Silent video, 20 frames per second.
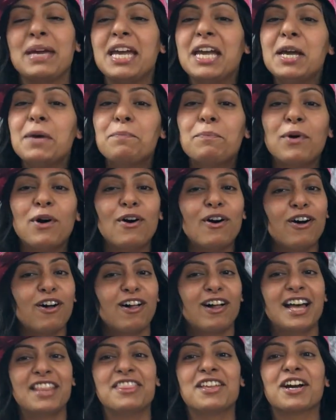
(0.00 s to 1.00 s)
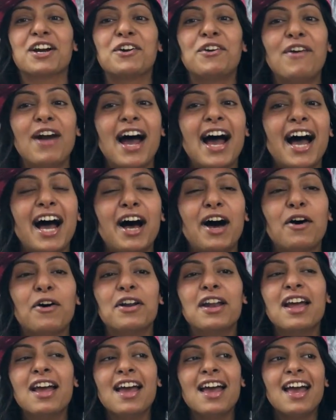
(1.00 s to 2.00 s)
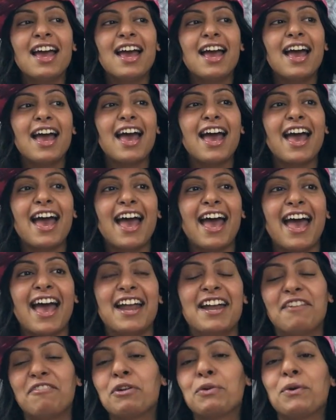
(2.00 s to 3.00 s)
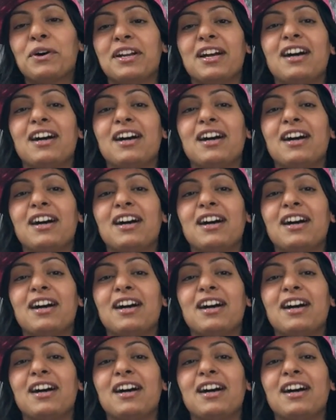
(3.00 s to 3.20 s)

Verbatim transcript: people and the crowd and everyone